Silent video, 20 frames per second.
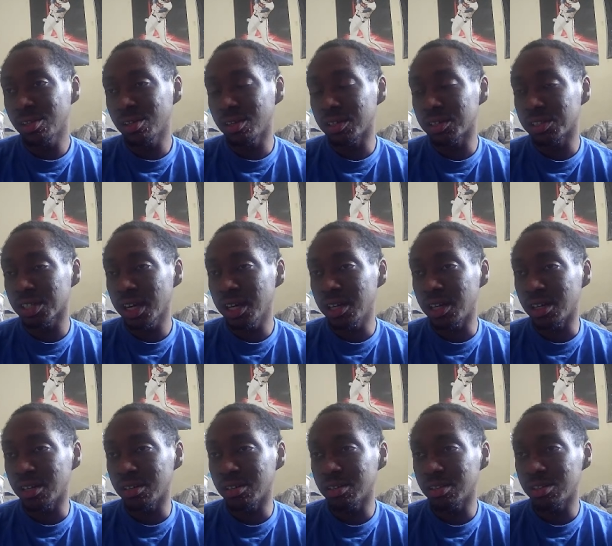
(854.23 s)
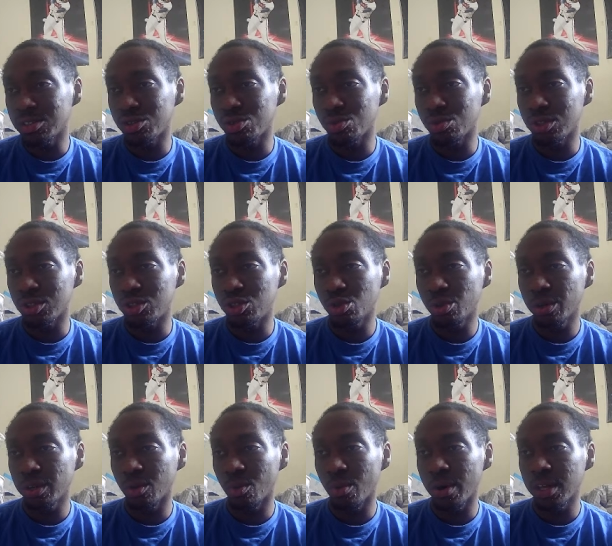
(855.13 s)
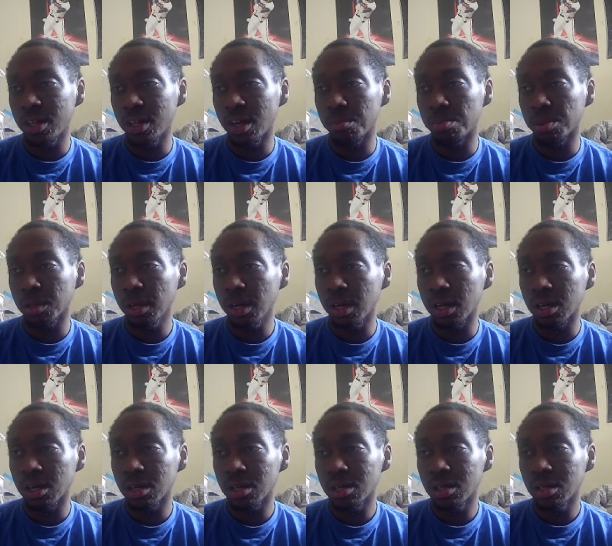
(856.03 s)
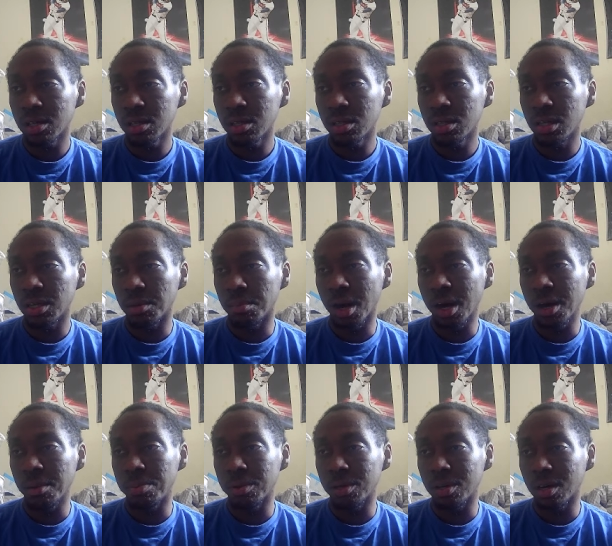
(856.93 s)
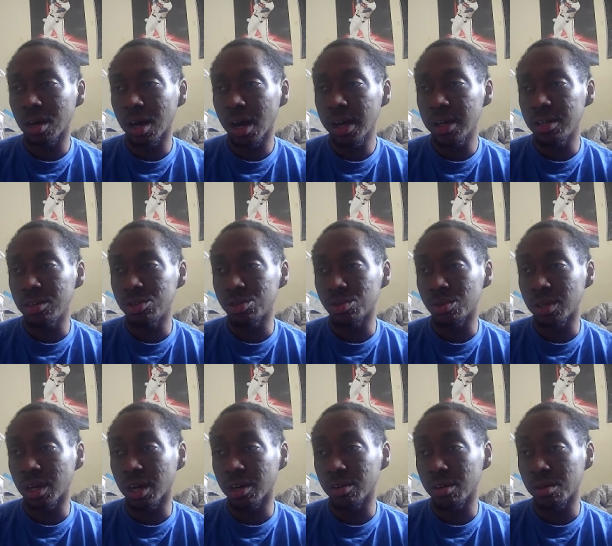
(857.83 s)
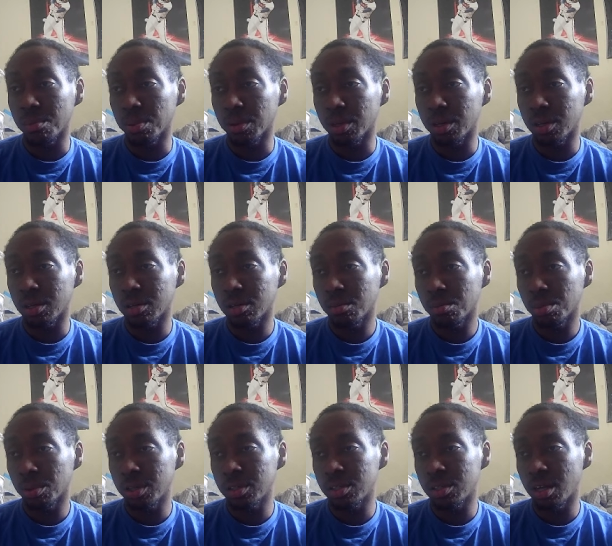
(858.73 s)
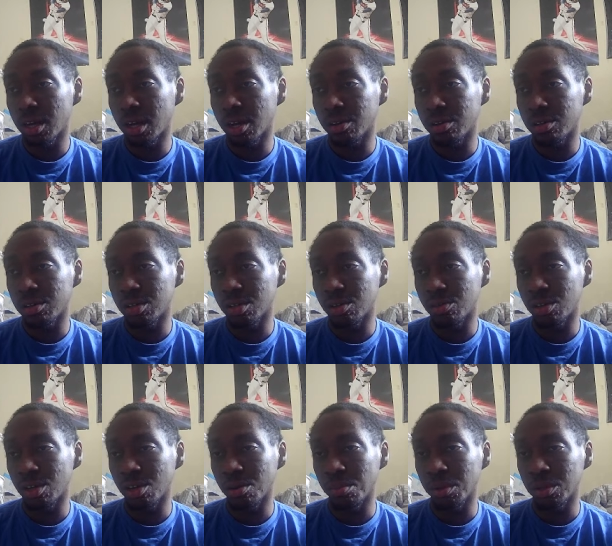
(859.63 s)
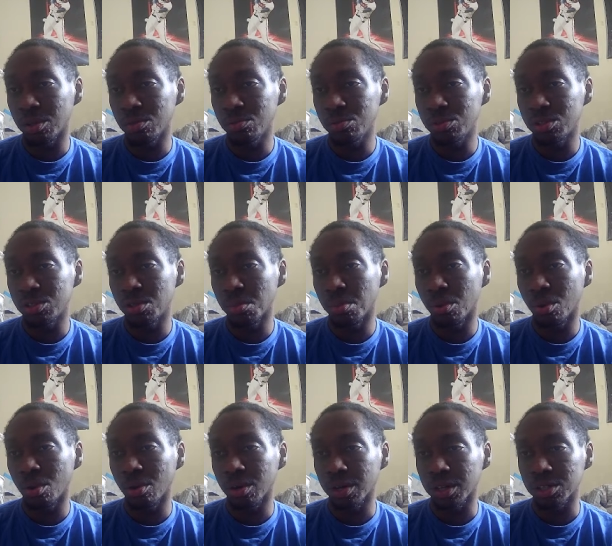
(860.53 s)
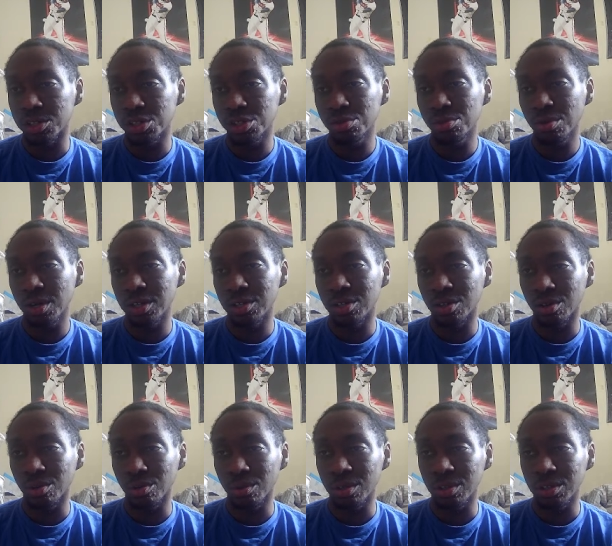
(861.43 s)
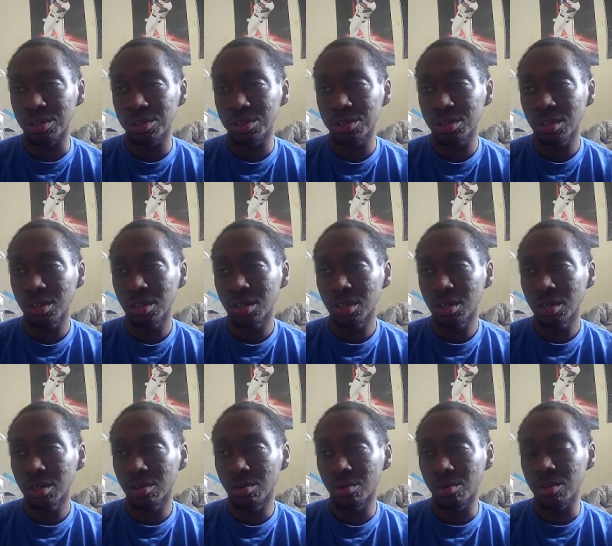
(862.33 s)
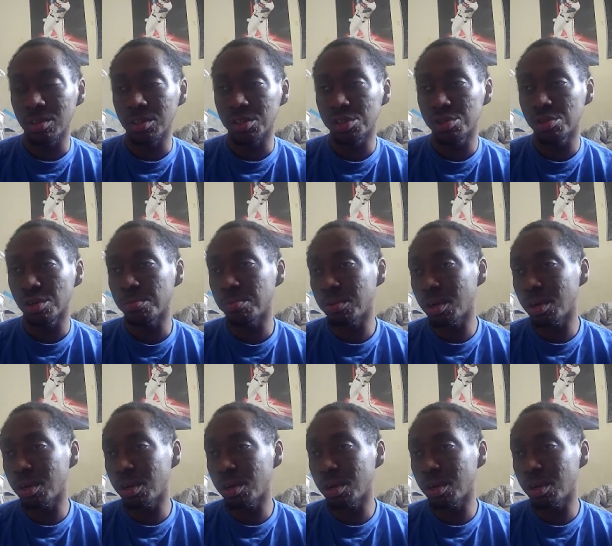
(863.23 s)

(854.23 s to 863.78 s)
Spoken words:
exciting because you enjoy the way they play. In my opinion, I enjoy how they play. Plays it down Antonio, but loses the ball, gets straight to Grealish. Grealish tripped